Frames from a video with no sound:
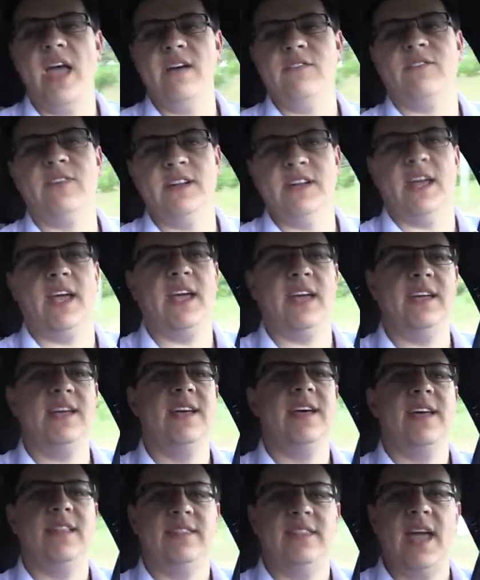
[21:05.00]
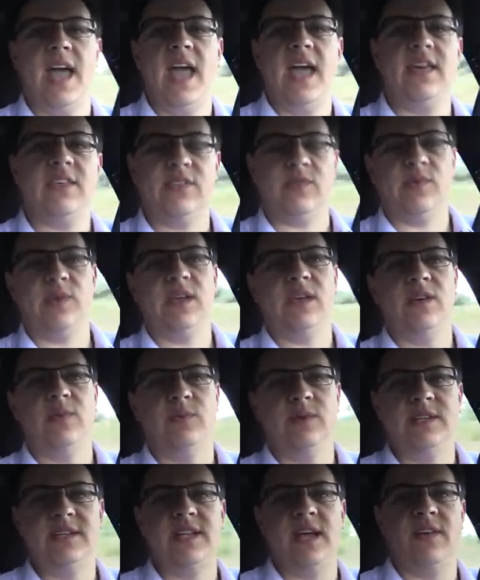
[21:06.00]
every day, the A three
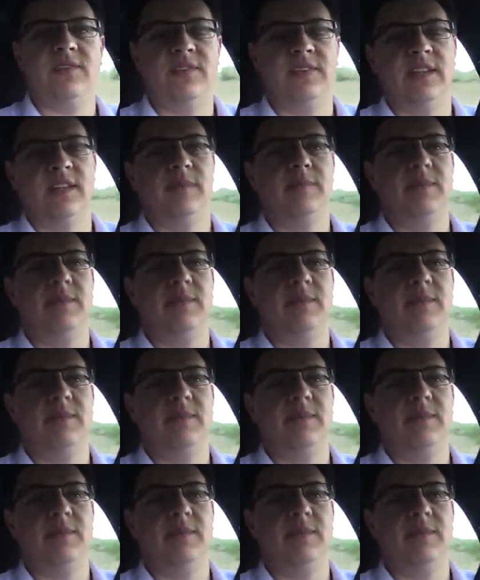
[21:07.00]
would definitely